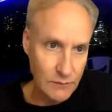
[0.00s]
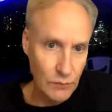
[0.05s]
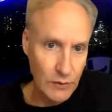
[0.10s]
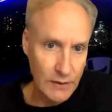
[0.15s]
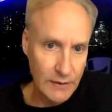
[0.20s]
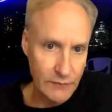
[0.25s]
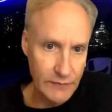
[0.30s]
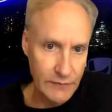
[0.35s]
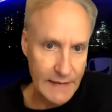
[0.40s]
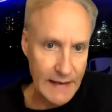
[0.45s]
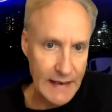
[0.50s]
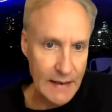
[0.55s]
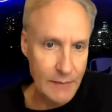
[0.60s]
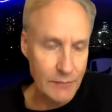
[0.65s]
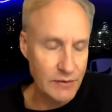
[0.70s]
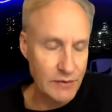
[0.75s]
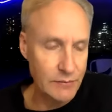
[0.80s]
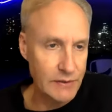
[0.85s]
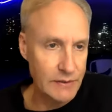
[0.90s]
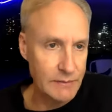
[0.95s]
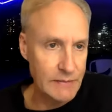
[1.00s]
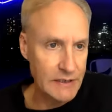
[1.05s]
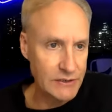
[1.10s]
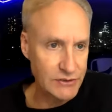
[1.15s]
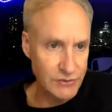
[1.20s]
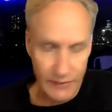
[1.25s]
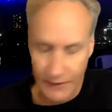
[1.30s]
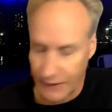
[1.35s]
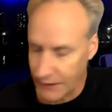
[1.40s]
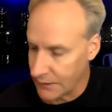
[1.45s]
whatever they happen to be
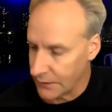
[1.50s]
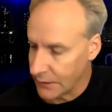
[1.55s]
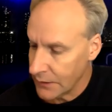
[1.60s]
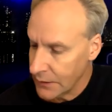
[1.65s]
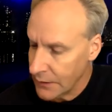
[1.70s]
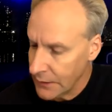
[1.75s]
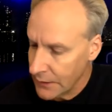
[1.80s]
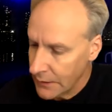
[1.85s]
measuring here.